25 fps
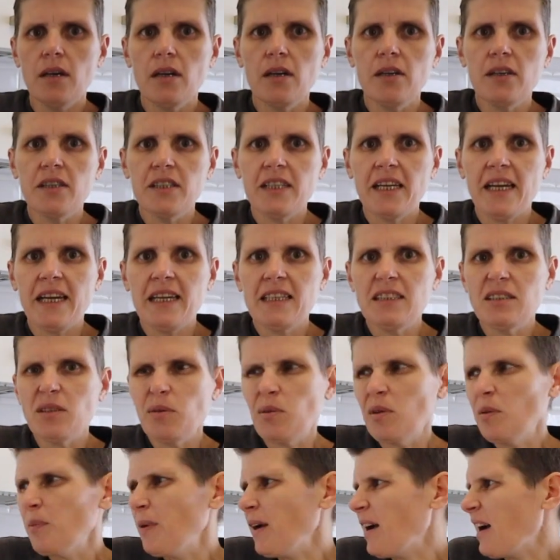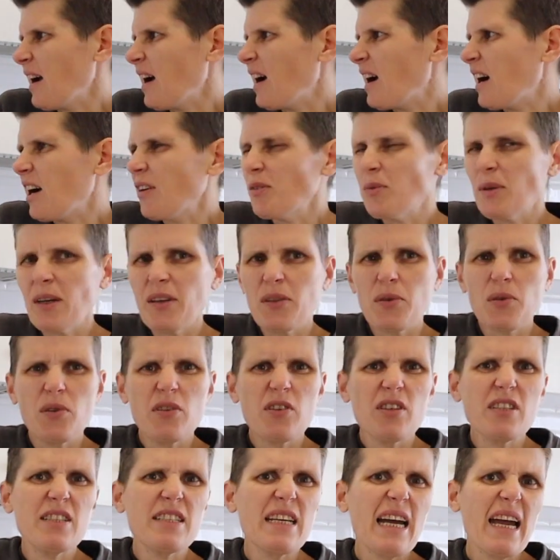Okay, so we're about halfway
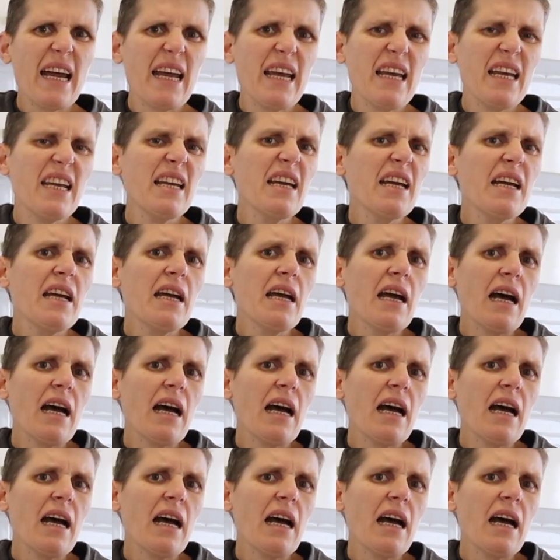through the day.